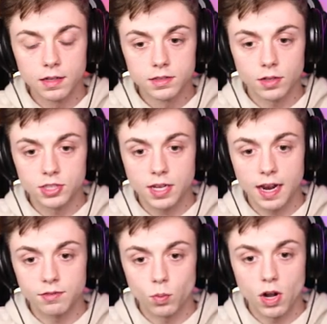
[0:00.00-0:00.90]
So I just kind of
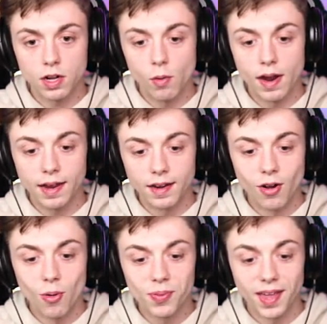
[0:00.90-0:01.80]
have to walk away and
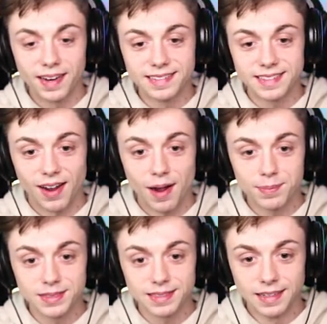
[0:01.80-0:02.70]
hope that it
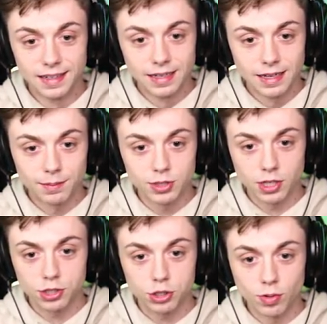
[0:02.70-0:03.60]
stops. I'm just gonna
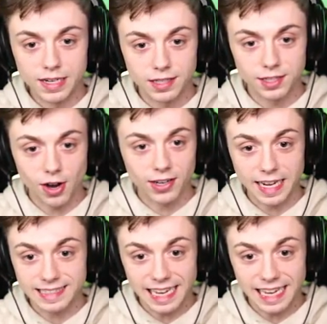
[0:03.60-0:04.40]
shoot into the darkness.